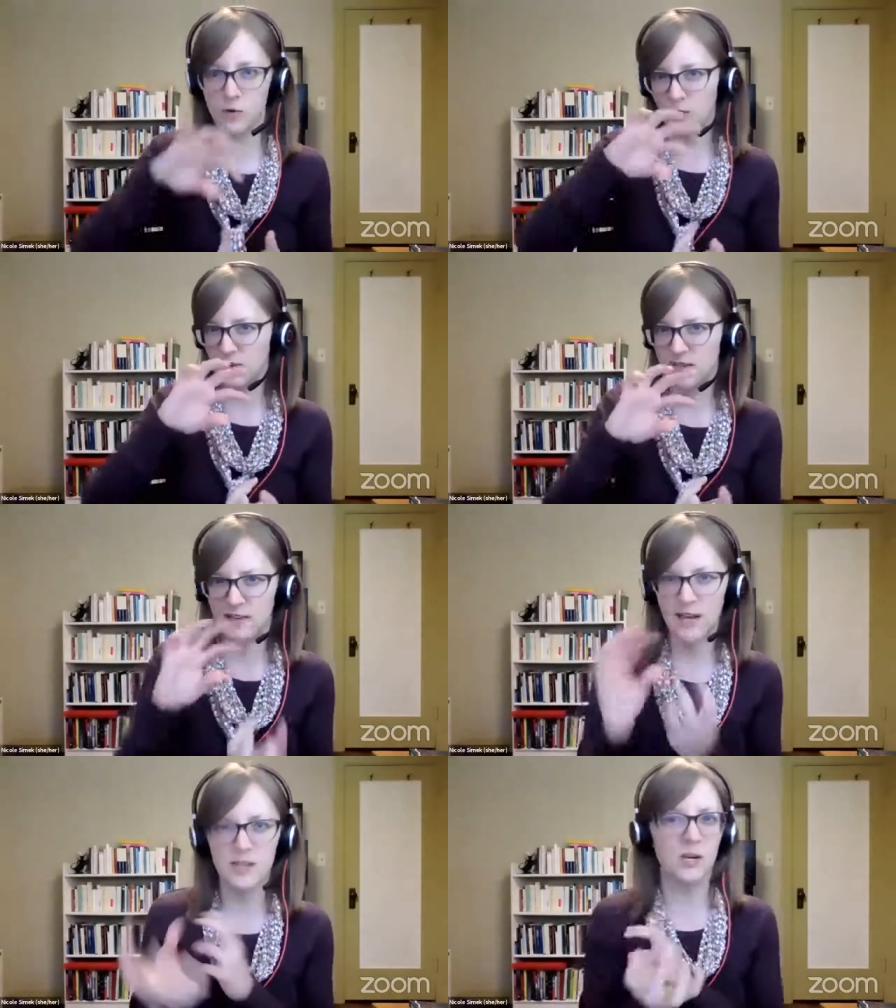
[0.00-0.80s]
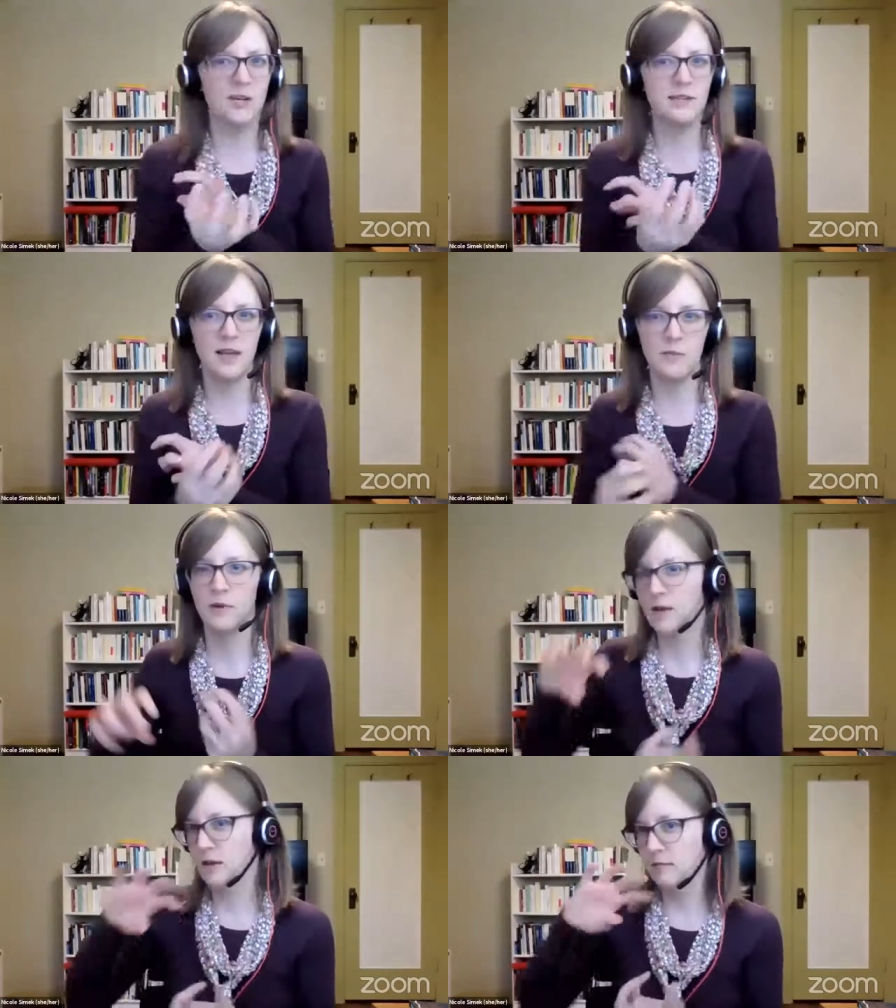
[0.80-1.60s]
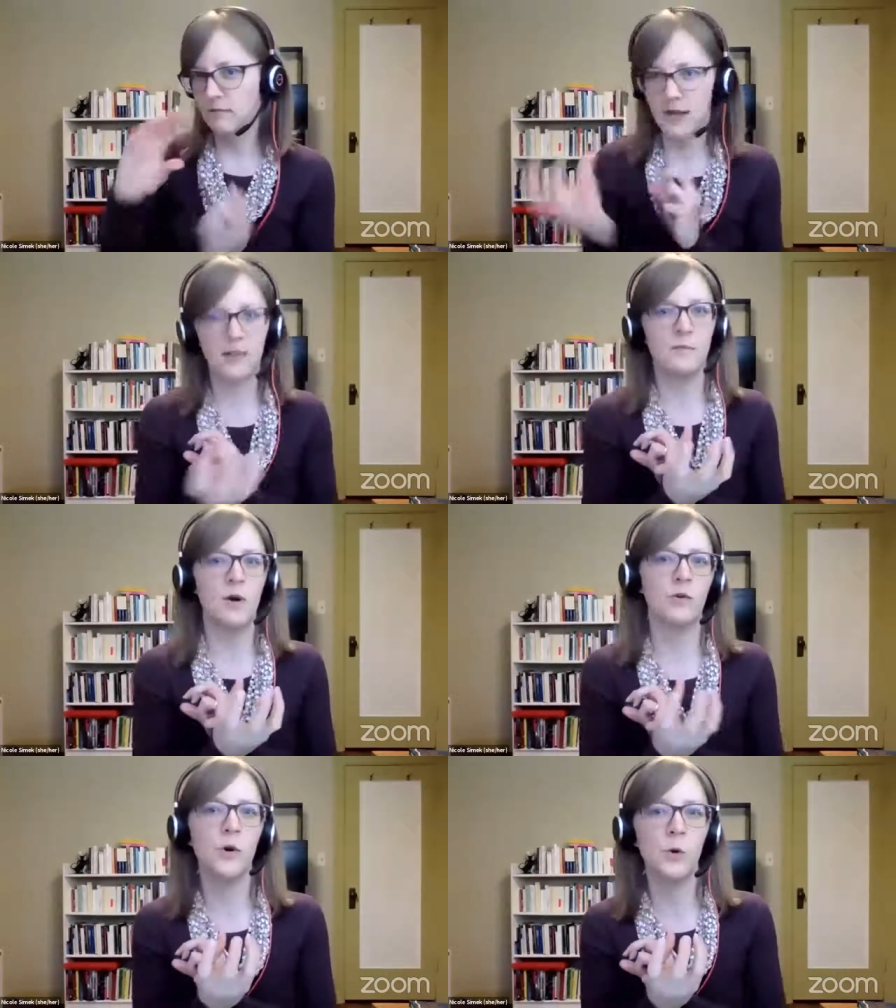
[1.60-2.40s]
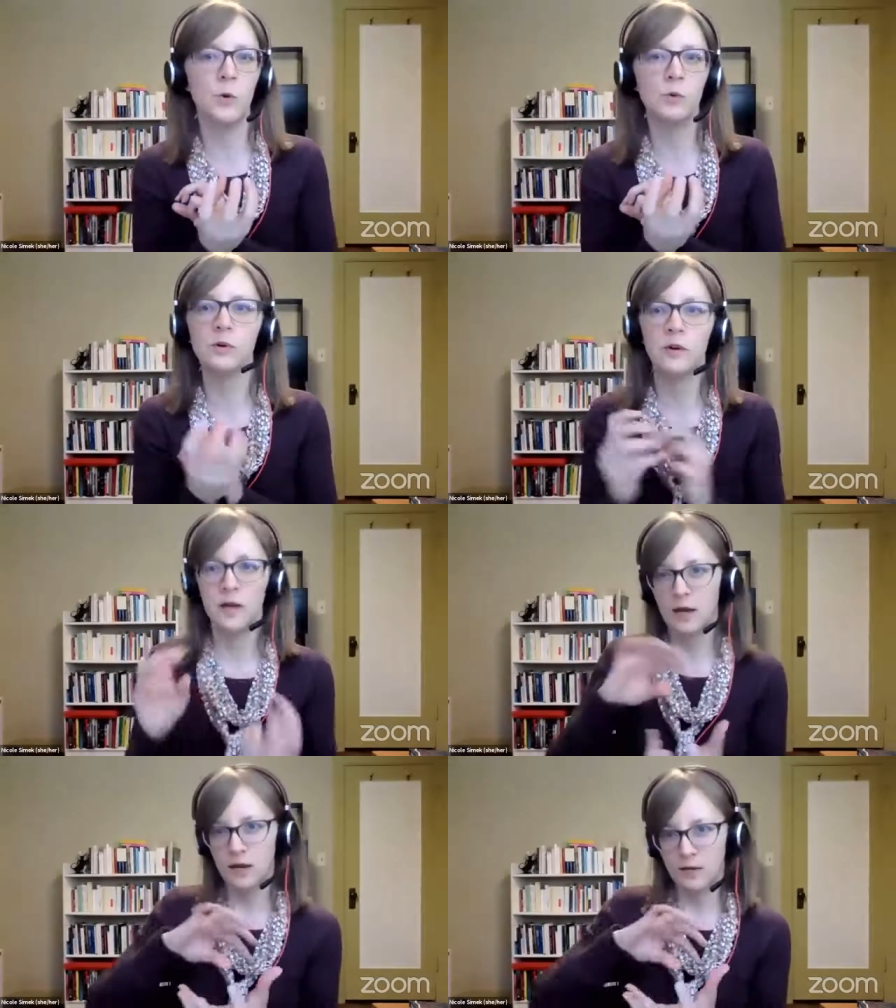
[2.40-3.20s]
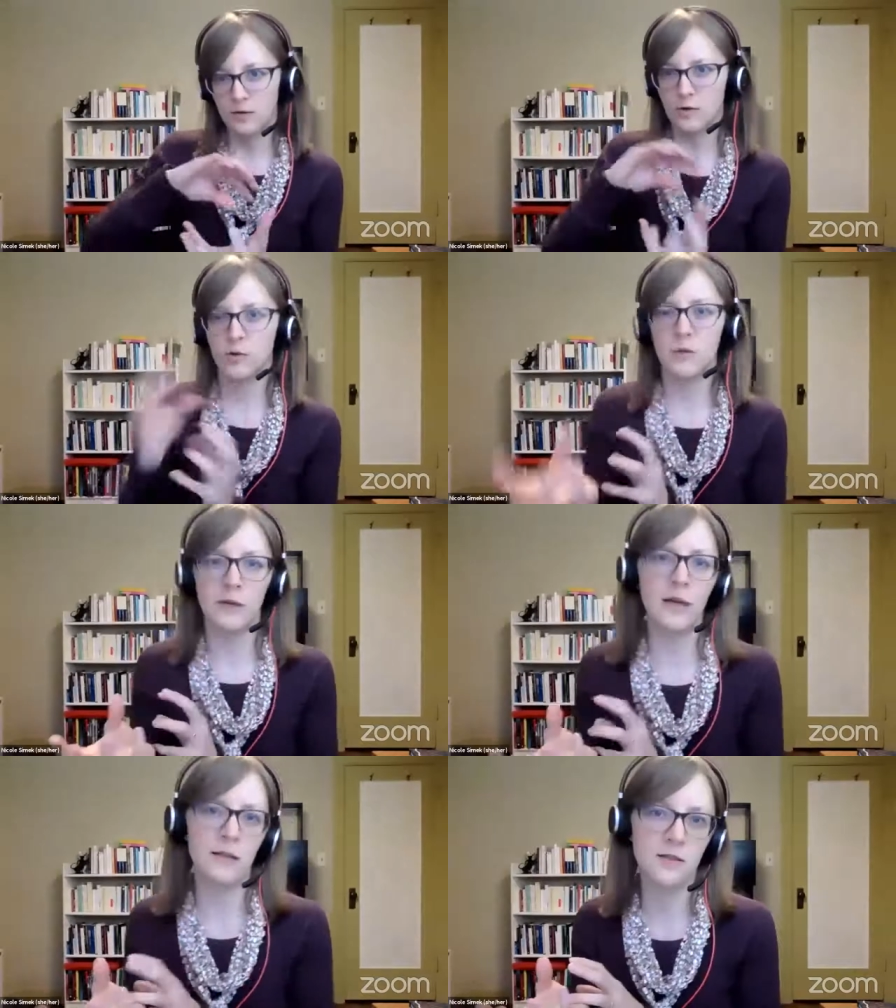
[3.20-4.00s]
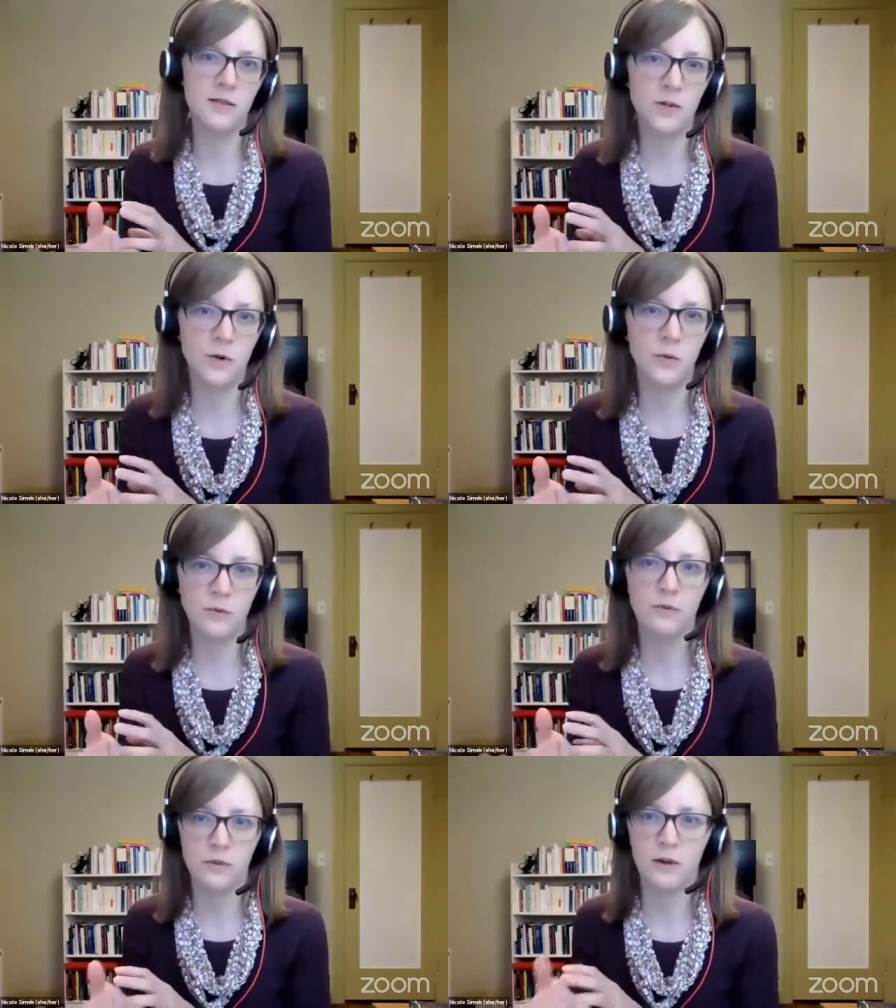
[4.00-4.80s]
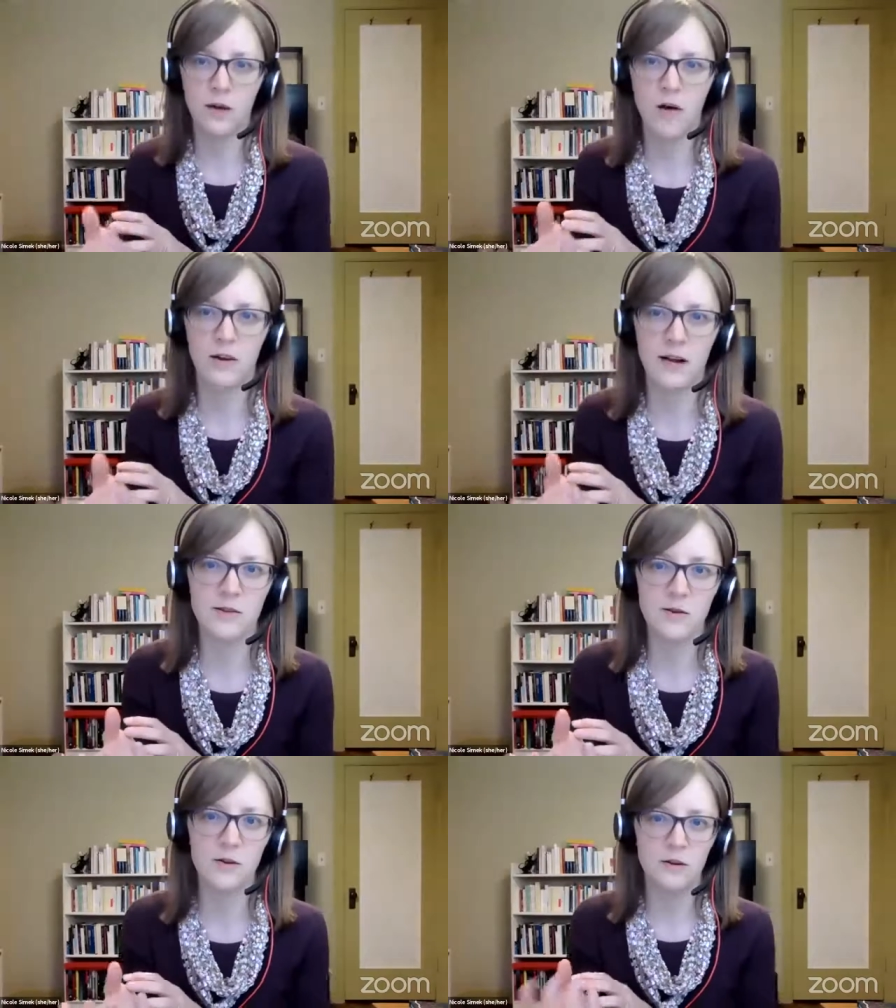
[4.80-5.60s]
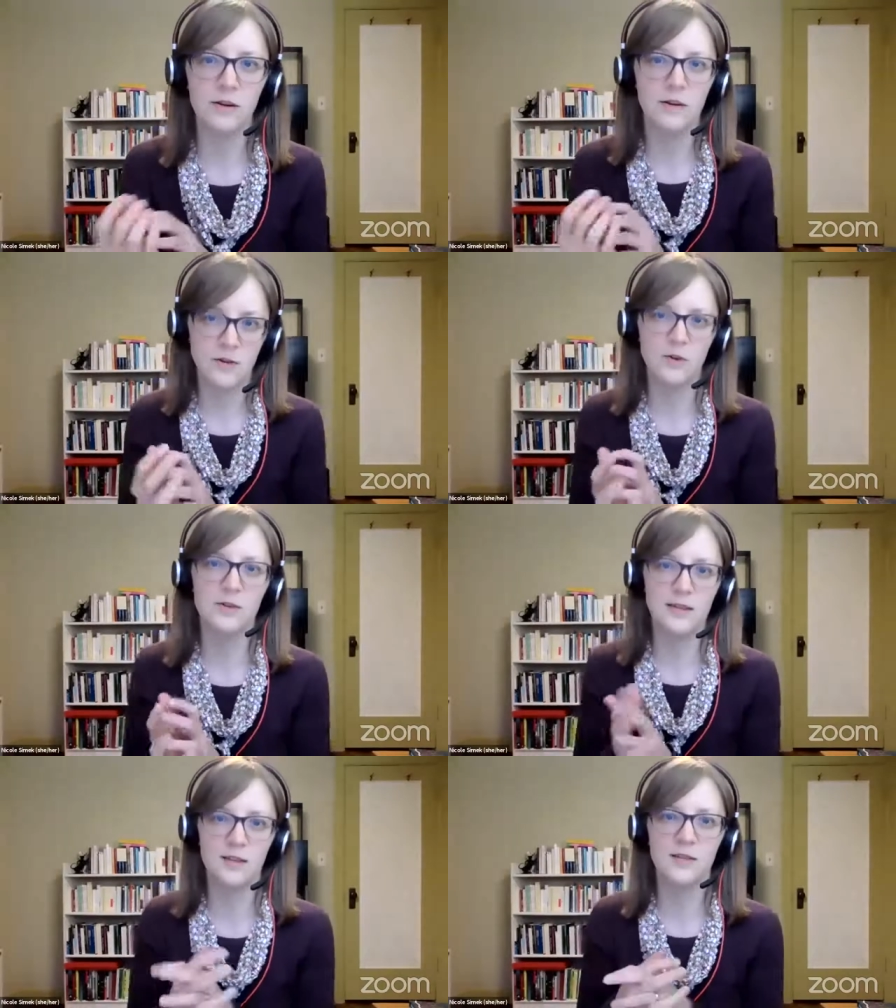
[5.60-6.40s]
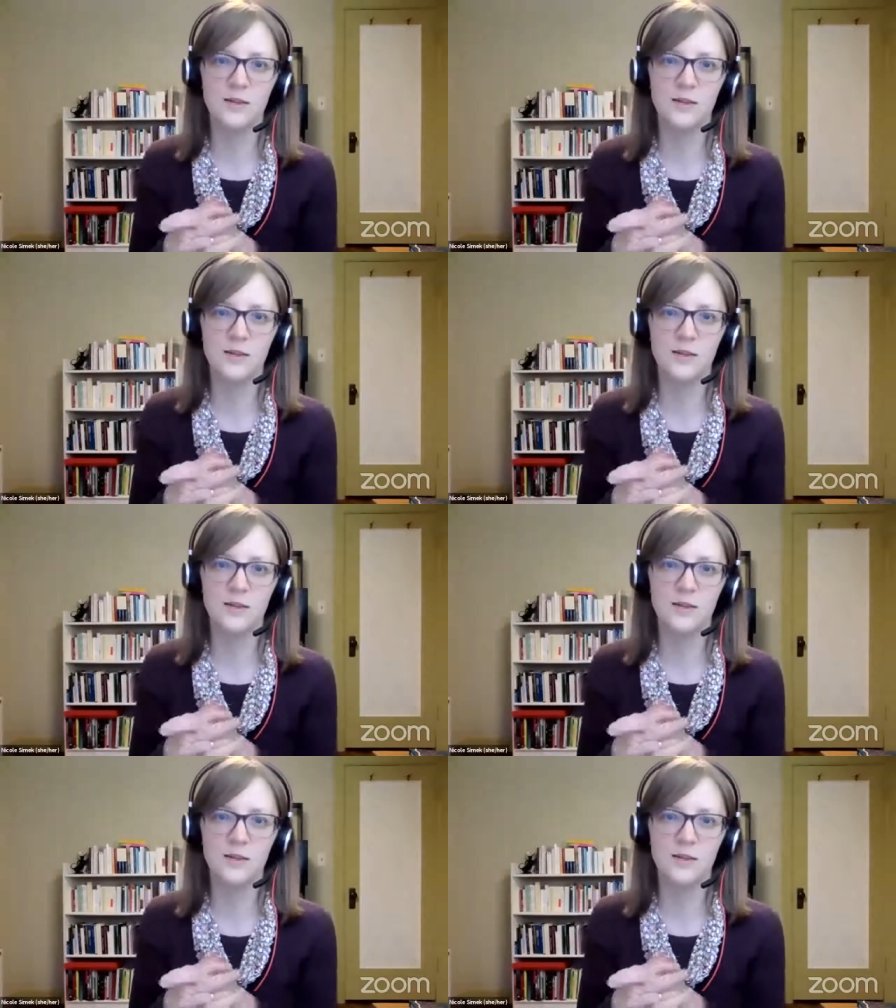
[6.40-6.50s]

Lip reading: We're going to digest them, make them our own, and turn them against you, the colonizer, in a certain sense.